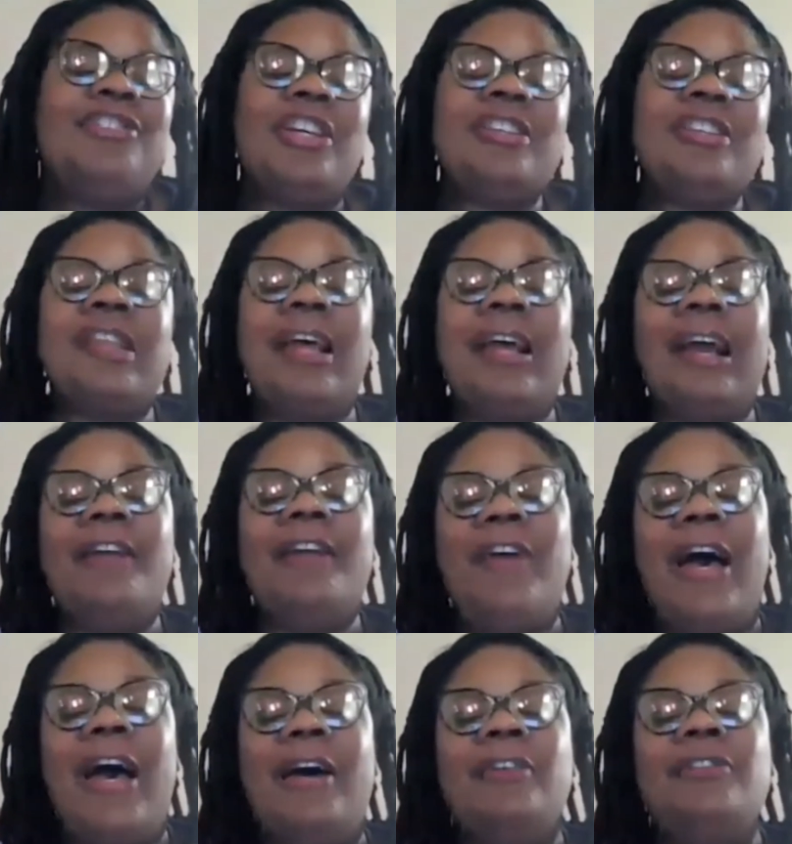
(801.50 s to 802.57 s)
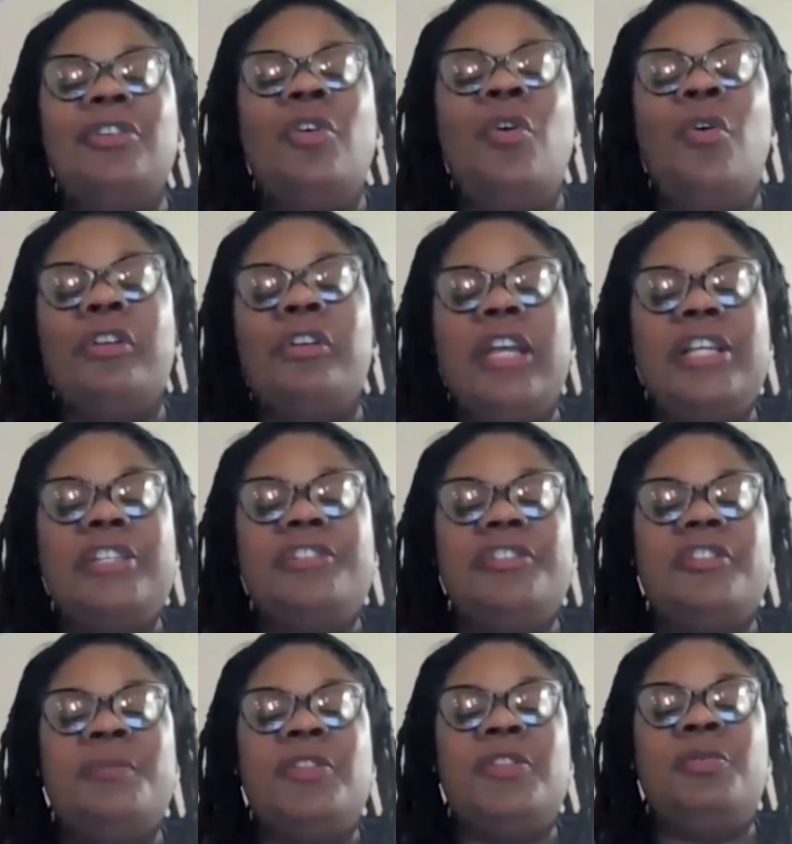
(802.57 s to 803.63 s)
Just like I found
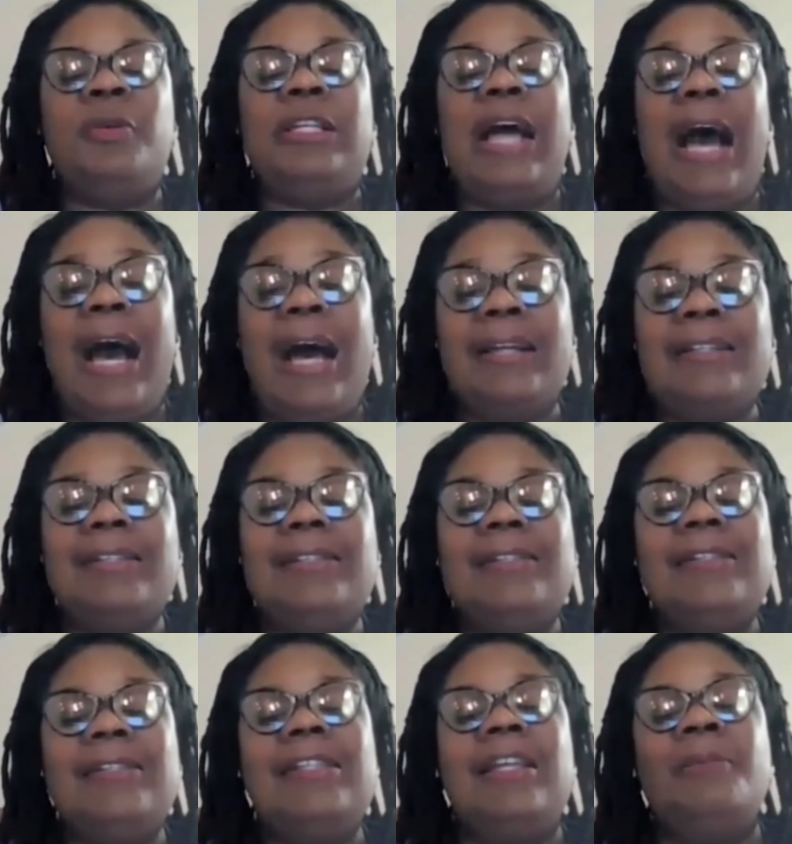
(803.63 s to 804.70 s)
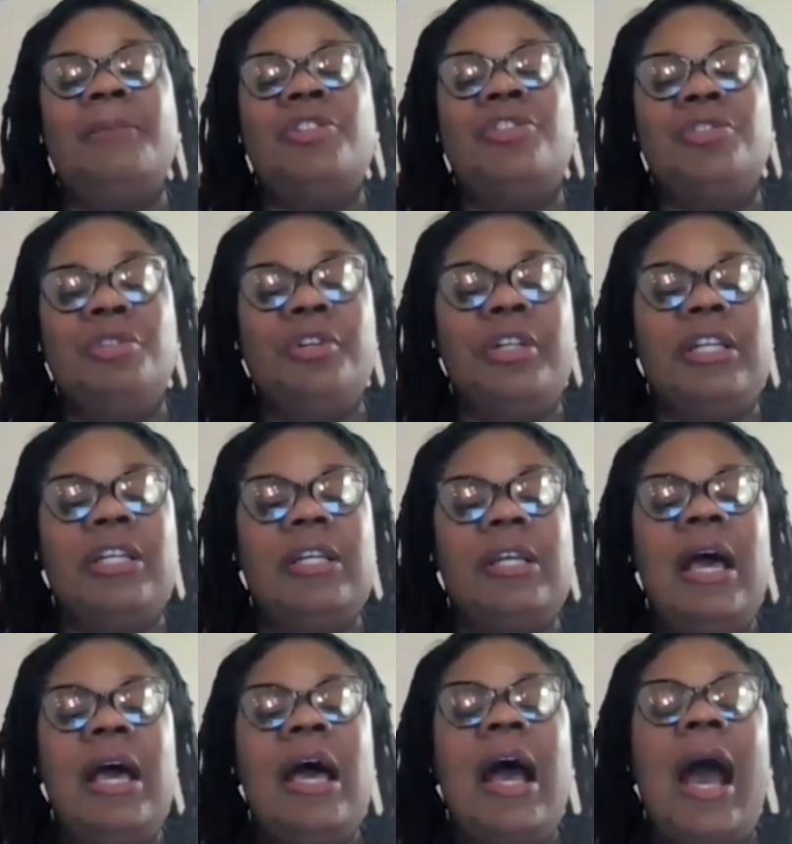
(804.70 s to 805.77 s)
correlations between honesty and
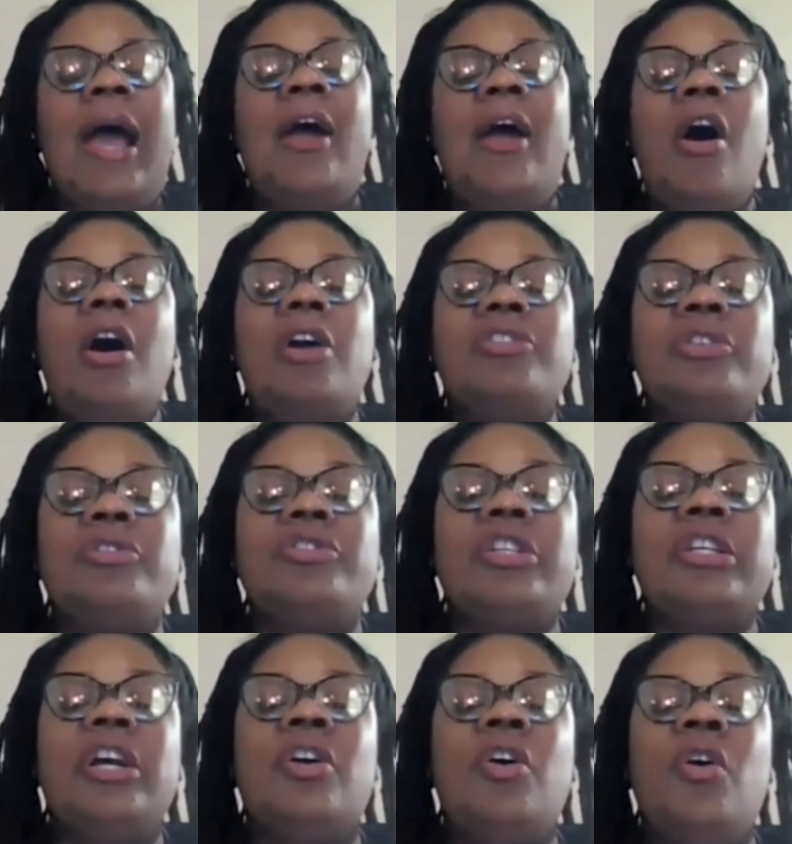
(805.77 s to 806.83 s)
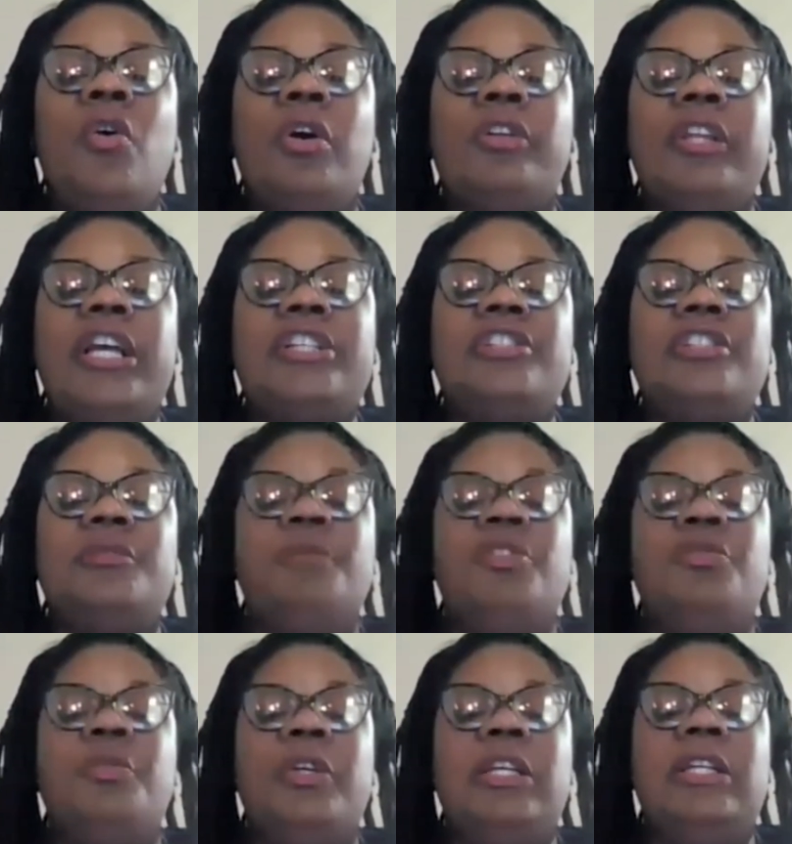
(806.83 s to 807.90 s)
maturity, I also see a correlation
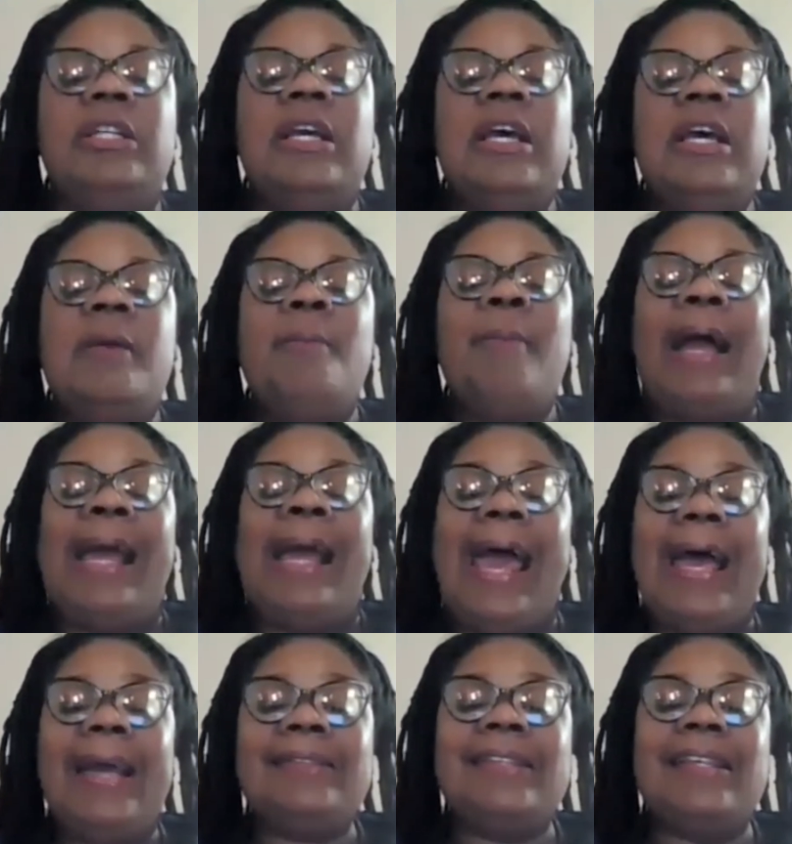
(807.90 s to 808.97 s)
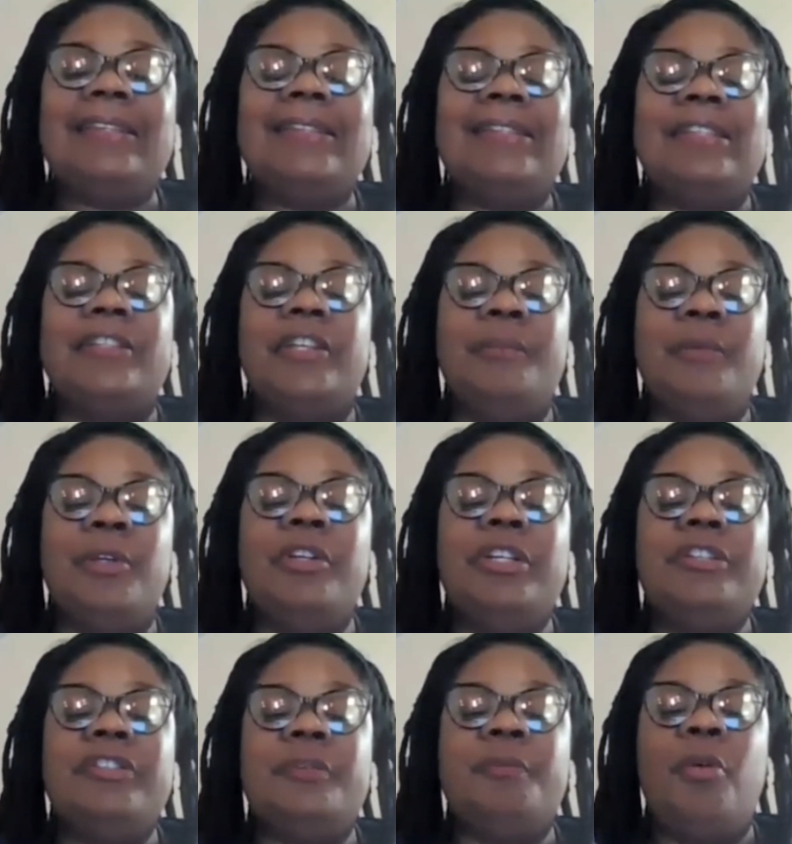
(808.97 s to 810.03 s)
between my access to
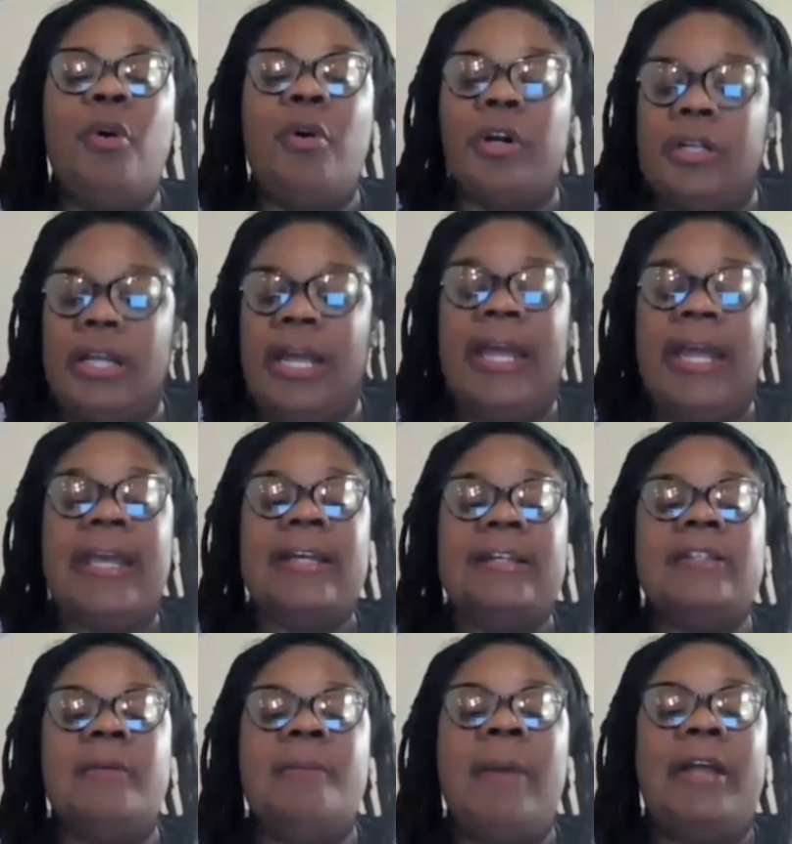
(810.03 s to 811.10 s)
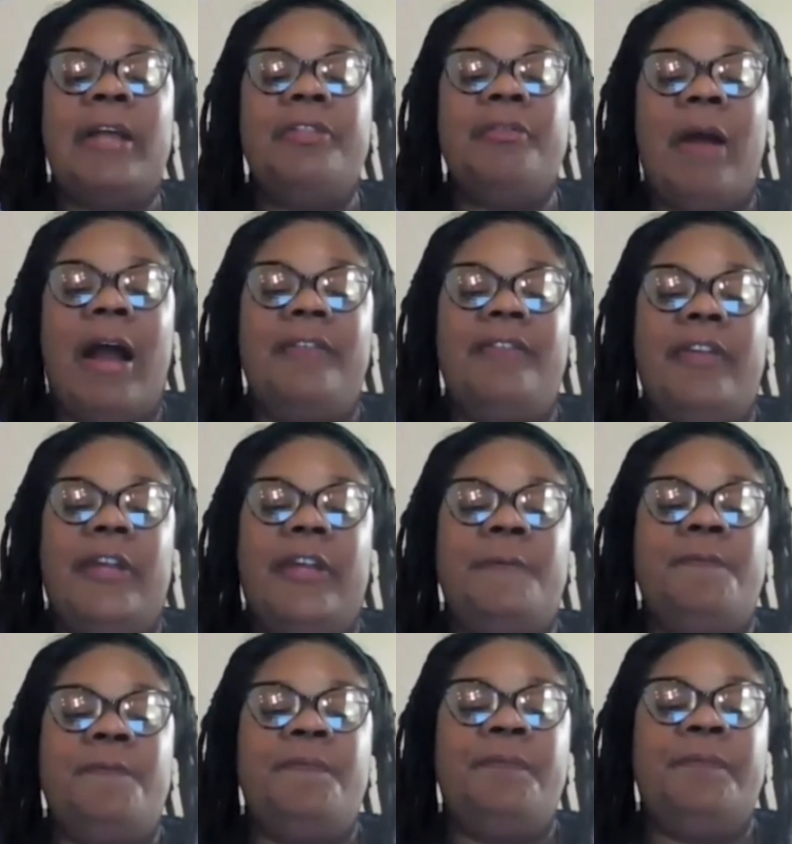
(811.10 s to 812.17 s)
community support, and my thriving.